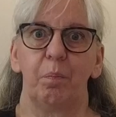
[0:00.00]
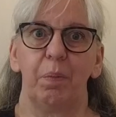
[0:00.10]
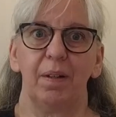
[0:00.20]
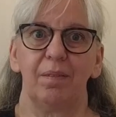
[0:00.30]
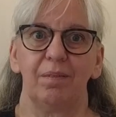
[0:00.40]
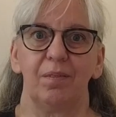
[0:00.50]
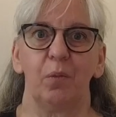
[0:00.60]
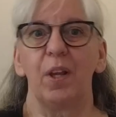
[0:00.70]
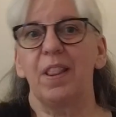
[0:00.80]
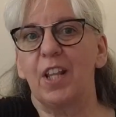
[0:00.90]
but
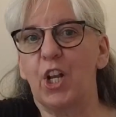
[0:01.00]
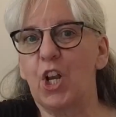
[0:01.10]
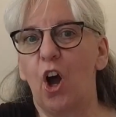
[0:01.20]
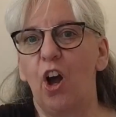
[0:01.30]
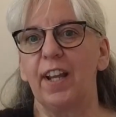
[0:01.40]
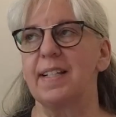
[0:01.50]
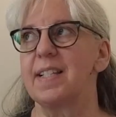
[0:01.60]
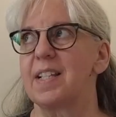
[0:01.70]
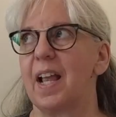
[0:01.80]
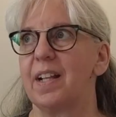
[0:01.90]
with the gnawing
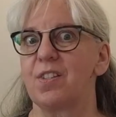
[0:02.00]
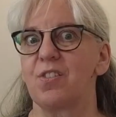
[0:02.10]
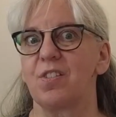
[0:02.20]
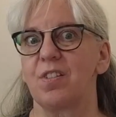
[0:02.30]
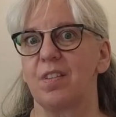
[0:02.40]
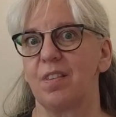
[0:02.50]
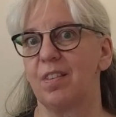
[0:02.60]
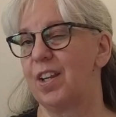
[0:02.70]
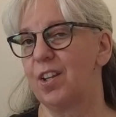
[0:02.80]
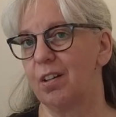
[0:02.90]
sense
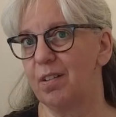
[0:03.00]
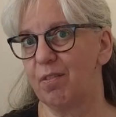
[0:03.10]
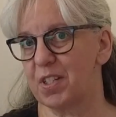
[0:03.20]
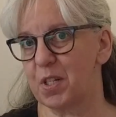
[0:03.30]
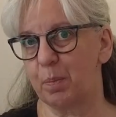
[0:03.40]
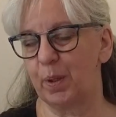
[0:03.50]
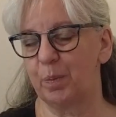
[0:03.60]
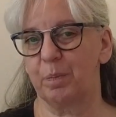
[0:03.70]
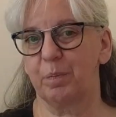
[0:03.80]
that you're invisible.